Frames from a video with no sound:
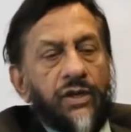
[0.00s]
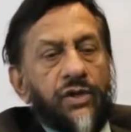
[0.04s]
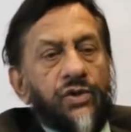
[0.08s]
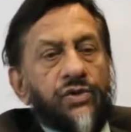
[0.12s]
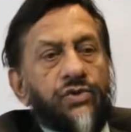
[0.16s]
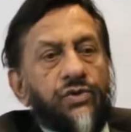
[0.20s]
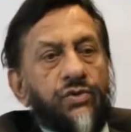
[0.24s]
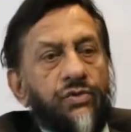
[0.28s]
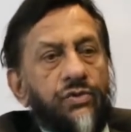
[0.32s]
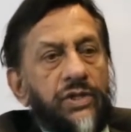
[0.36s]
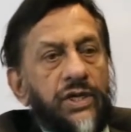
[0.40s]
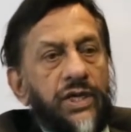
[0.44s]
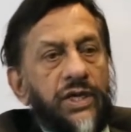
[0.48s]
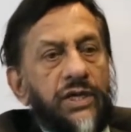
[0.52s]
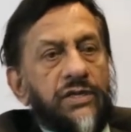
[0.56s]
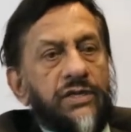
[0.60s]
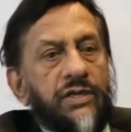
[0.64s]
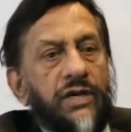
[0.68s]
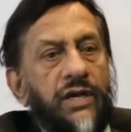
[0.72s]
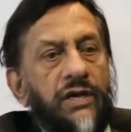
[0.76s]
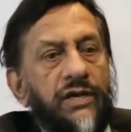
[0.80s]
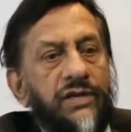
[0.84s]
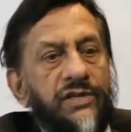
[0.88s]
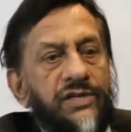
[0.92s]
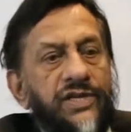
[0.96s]
So these
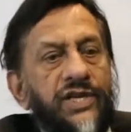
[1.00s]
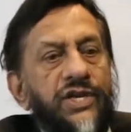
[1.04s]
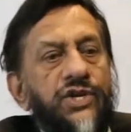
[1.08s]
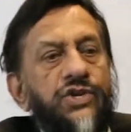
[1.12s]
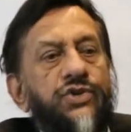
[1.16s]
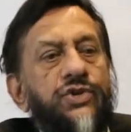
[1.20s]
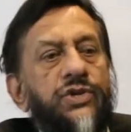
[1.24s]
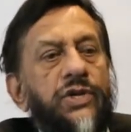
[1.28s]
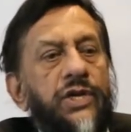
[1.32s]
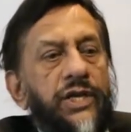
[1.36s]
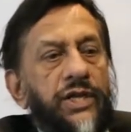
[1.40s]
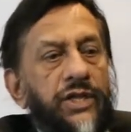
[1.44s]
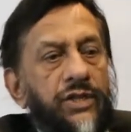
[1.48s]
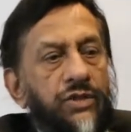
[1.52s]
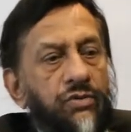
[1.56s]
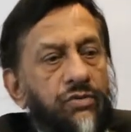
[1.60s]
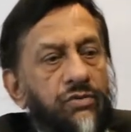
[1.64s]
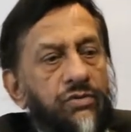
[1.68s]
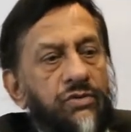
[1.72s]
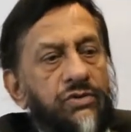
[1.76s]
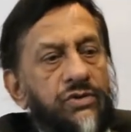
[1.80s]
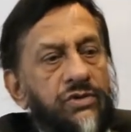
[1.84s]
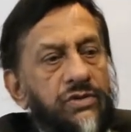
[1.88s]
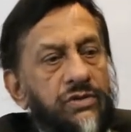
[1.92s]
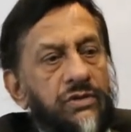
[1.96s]
are essentially
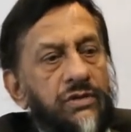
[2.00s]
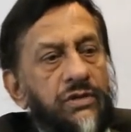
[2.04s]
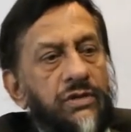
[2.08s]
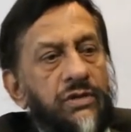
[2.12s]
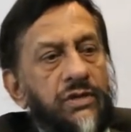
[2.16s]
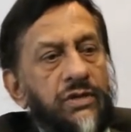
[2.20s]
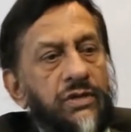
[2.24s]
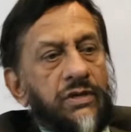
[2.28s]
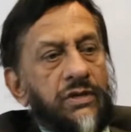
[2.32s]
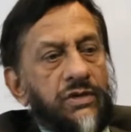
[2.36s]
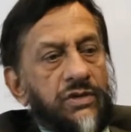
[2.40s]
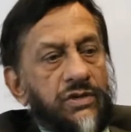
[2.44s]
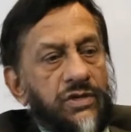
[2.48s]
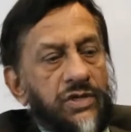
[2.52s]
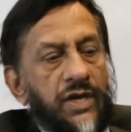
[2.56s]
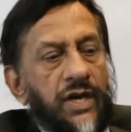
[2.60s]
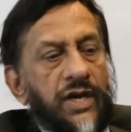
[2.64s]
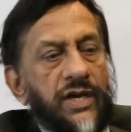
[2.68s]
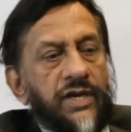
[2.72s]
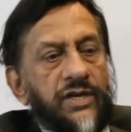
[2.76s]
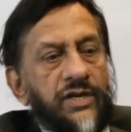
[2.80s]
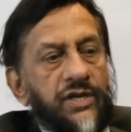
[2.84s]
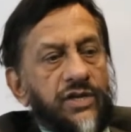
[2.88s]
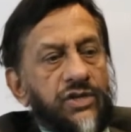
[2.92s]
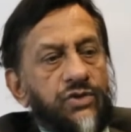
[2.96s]
those
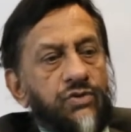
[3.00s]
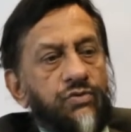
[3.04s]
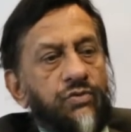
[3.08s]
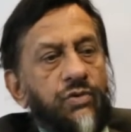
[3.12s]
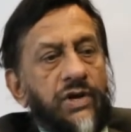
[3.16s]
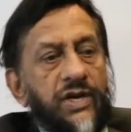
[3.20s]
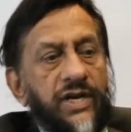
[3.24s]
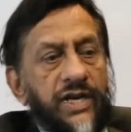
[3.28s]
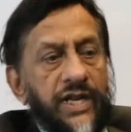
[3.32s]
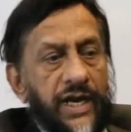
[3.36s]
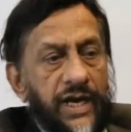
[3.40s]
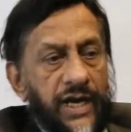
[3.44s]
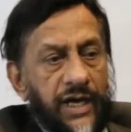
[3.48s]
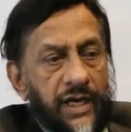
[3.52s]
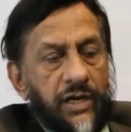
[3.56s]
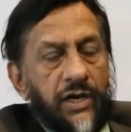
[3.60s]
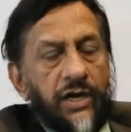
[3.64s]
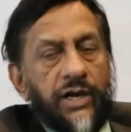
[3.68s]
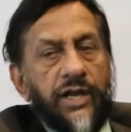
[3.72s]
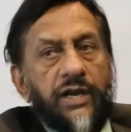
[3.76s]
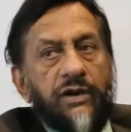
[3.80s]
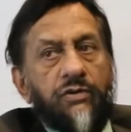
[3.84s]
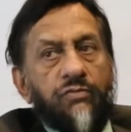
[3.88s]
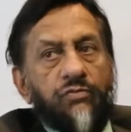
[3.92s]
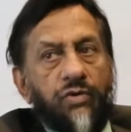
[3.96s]
scientists who are
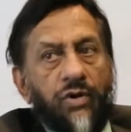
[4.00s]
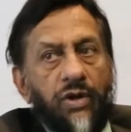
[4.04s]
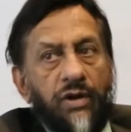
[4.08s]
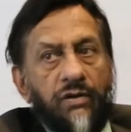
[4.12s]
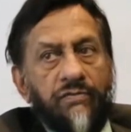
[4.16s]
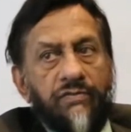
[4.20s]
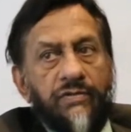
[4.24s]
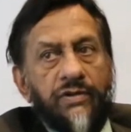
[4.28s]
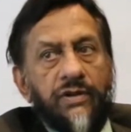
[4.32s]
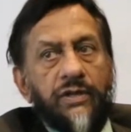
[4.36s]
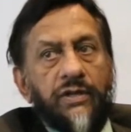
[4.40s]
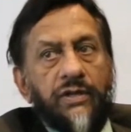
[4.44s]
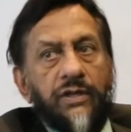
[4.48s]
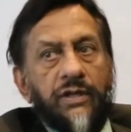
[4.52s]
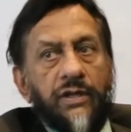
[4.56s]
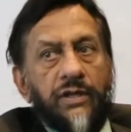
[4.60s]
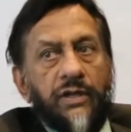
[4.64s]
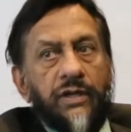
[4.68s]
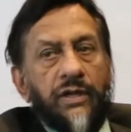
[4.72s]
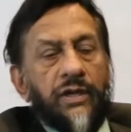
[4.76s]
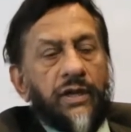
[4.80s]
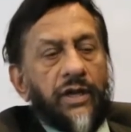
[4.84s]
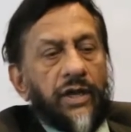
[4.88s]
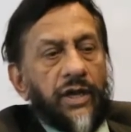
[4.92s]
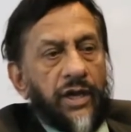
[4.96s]
directly involved
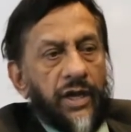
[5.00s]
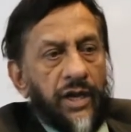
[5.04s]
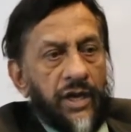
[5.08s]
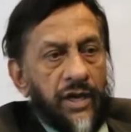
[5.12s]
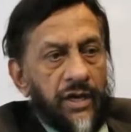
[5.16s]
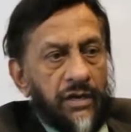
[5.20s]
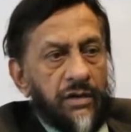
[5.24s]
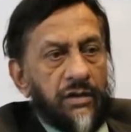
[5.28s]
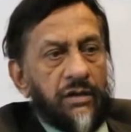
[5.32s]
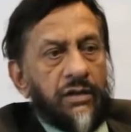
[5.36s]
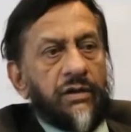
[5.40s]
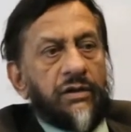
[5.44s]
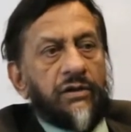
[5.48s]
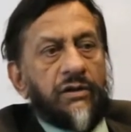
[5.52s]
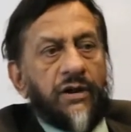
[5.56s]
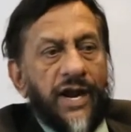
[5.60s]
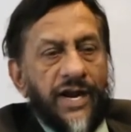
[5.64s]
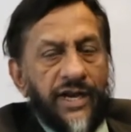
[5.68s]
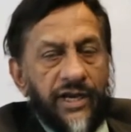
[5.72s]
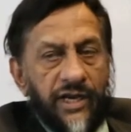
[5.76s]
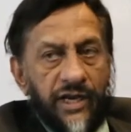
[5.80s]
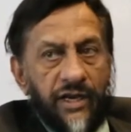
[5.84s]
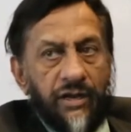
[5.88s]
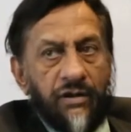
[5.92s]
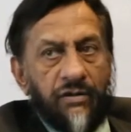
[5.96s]
in the
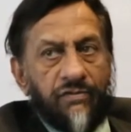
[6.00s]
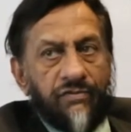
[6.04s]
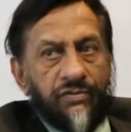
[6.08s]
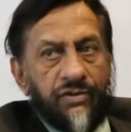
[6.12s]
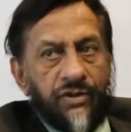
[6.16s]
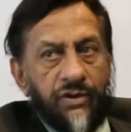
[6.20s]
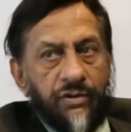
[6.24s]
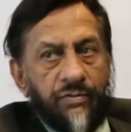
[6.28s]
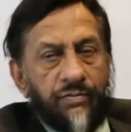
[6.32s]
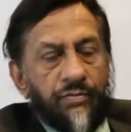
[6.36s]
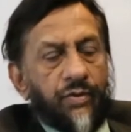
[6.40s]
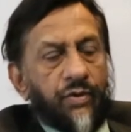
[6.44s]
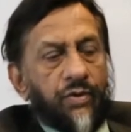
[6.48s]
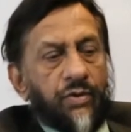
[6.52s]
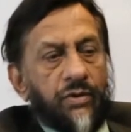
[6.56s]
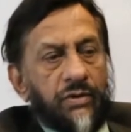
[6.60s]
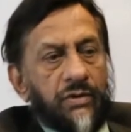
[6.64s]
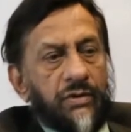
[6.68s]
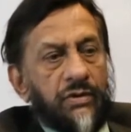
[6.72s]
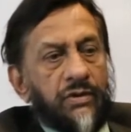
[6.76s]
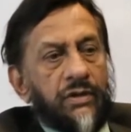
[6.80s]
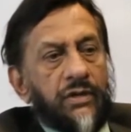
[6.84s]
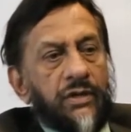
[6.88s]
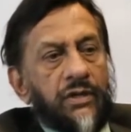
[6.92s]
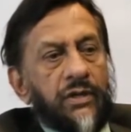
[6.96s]
writing of the
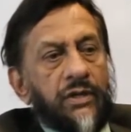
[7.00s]
report,